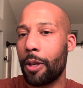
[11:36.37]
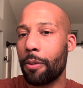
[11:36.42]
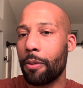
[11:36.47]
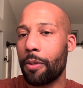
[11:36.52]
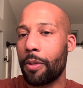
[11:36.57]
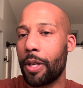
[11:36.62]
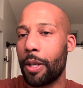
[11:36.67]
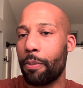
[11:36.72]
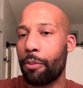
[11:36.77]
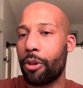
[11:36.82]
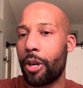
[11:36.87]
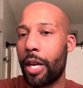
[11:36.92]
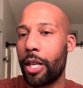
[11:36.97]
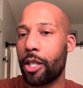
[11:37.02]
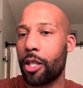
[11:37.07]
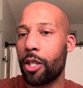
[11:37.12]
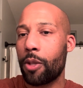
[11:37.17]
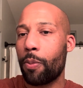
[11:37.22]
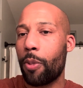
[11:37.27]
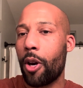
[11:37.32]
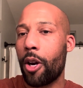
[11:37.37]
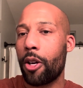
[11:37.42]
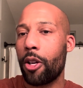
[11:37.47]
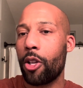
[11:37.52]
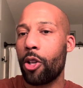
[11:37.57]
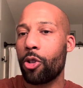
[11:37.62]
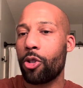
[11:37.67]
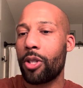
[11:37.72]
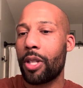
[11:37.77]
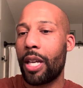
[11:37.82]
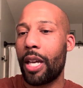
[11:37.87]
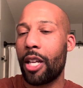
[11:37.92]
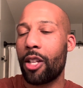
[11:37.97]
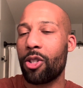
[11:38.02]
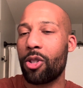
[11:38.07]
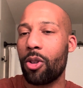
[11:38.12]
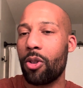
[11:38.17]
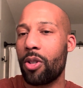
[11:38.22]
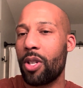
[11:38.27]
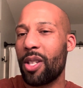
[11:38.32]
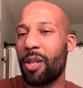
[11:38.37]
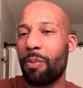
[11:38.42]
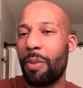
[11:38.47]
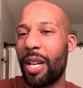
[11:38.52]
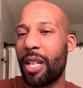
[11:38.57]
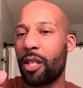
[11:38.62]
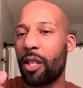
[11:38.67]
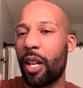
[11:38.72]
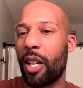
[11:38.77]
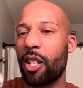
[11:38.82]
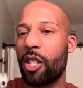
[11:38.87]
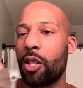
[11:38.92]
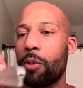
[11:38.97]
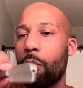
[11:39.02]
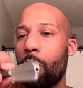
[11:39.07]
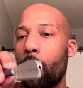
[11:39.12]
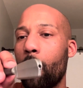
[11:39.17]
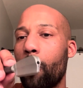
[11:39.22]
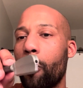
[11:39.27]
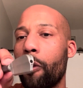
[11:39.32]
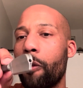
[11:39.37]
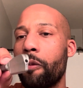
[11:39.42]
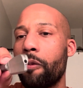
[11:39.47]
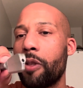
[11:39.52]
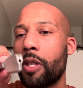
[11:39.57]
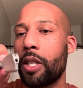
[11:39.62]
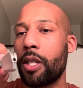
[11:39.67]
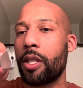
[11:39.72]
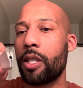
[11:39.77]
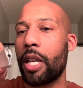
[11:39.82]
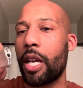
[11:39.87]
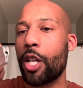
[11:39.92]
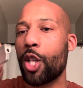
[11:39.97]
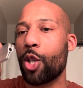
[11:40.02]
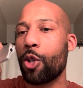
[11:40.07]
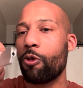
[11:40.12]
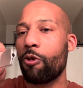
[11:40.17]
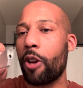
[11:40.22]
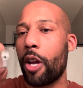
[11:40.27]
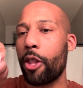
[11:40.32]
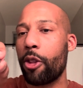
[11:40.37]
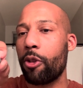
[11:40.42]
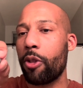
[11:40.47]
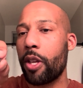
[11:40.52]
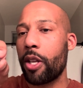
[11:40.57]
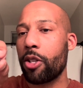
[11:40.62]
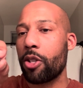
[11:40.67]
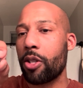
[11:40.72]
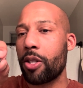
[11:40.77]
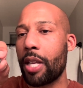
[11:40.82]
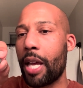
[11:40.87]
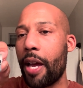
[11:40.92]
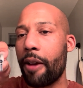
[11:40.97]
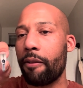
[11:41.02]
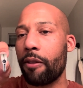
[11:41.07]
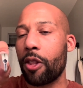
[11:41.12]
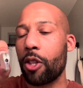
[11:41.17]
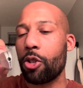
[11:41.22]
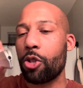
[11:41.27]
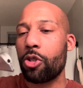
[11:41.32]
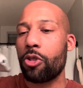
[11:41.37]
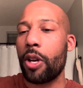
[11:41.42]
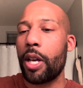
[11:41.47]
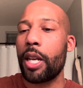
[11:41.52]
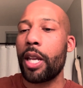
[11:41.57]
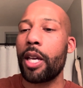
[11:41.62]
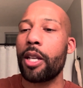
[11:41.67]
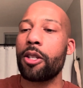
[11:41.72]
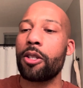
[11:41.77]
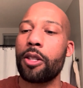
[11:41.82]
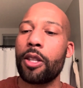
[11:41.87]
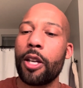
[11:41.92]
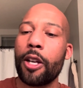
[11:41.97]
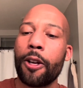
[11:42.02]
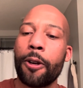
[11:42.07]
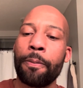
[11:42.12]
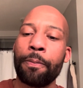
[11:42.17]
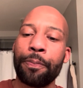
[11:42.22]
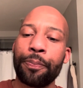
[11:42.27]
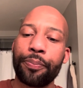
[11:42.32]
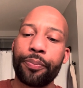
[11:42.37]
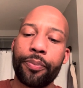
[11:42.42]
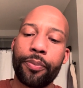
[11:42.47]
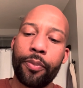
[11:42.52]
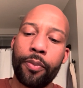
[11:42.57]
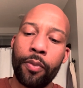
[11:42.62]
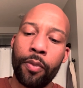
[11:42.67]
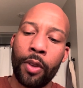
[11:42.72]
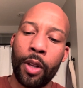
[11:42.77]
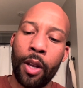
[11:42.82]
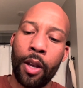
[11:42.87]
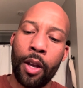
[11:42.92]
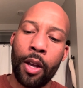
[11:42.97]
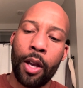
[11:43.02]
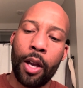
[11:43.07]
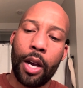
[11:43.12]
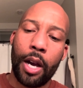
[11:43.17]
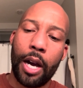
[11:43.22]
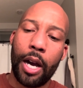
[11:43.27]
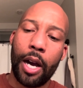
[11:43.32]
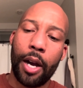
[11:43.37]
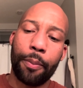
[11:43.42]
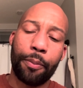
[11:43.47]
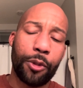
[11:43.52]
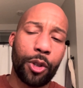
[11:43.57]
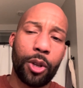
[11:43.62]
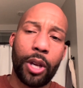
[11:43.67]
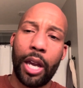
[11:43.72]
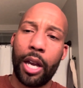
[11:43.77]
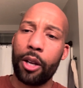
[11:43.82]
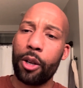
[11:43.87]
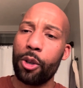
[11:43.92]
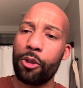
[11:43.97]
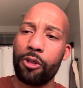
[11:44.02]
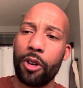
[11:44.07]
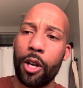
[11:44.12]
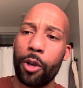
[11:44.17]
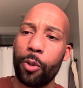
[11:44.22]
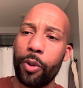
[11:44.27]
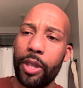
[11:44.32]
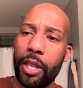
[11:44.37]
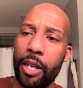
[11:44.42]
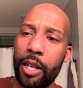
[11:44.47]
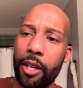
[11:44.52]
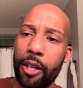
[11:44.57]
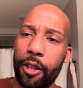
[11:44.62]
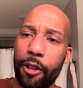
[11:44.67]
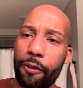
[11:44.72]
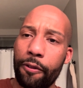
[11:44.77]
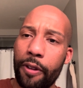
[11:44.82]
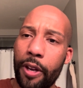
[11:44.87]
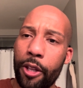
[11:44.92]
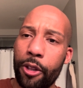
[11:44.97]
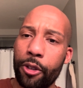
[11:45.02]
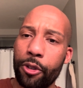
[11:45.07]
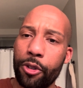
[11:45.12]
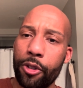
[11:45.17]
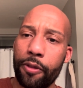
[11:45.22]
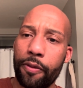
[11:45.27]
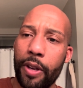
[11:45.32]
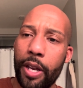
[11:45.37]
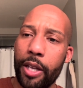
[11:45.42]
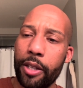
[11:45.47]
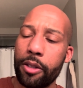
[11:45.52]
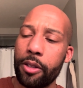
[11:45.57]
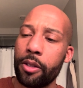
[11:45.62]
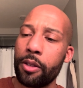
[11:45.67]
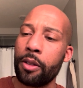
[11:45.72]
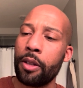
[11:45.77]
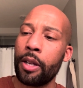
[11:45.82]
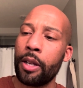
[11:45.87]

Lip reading: compresses part of your skin, so it just makes like a smooth sensation rather than just having the straight edge there. You can't go wrong with any of the Feather Shavettes.